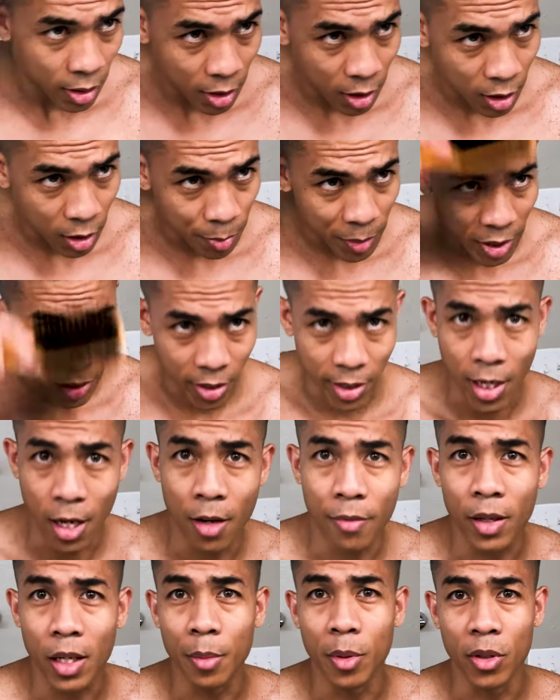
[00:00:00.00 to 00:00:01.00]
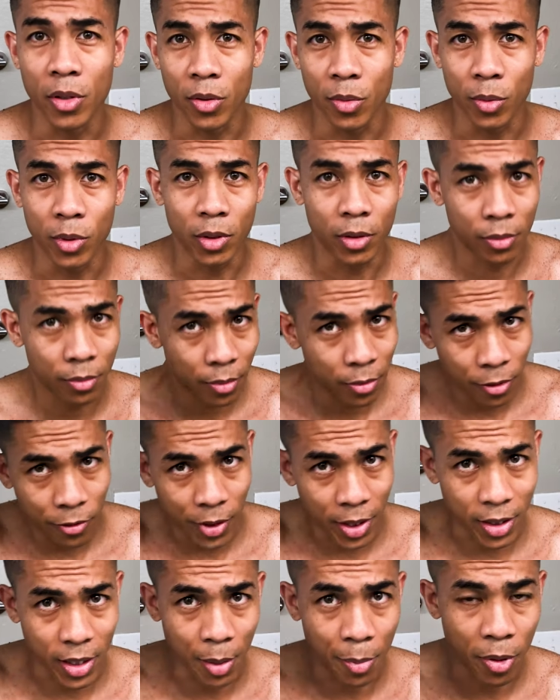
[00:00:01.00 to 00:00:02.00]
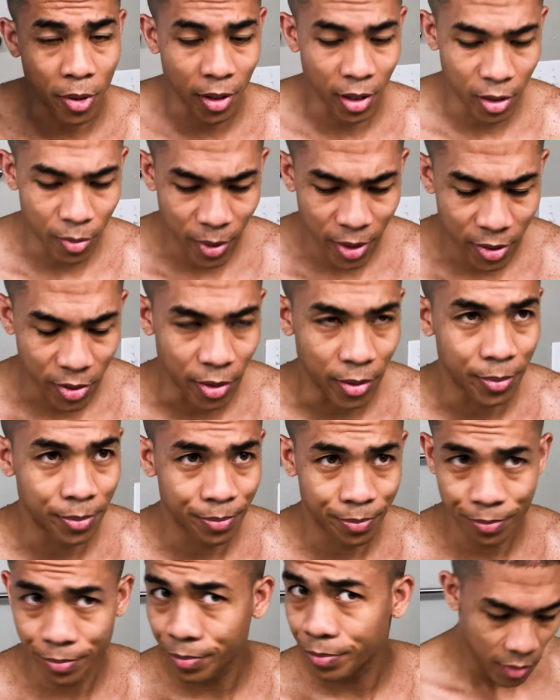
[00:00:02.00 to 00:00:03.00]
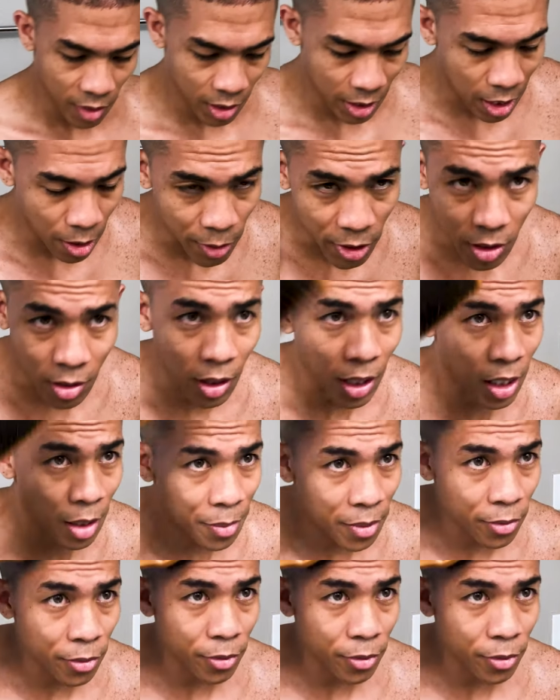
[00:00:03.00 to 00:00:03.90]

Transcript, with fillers: Uh, because the hair fibers will fix that part anyway, so now we just line up